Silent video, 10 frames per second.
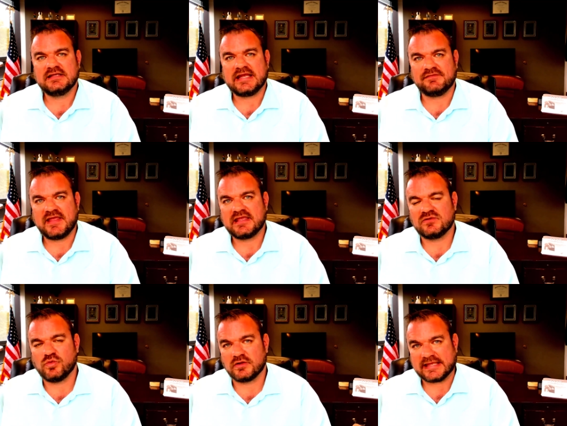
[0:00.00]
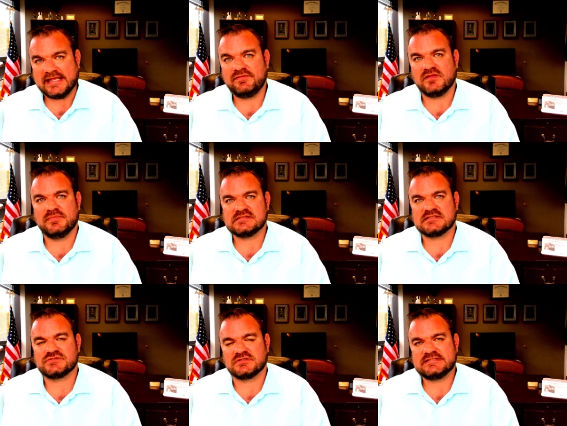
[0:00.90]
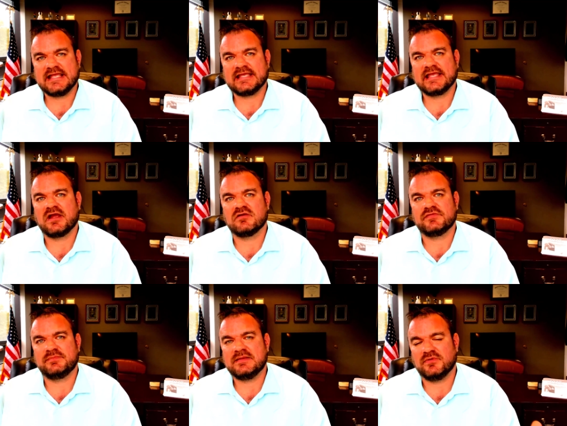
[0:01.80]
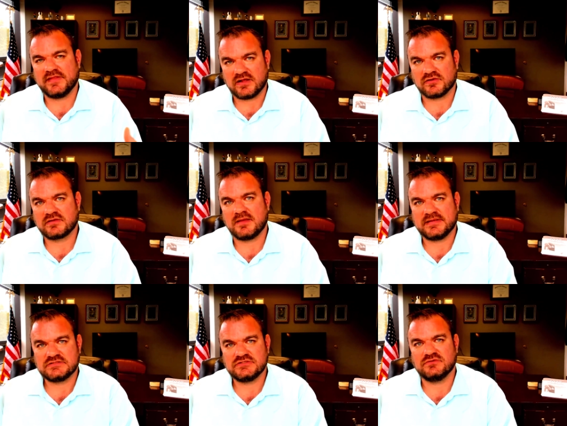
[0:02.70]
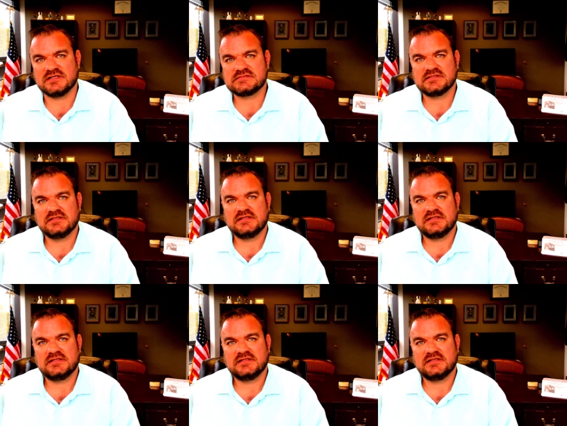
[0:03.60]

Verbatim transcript: and they can work in the business on taking care of the people that are coming to us.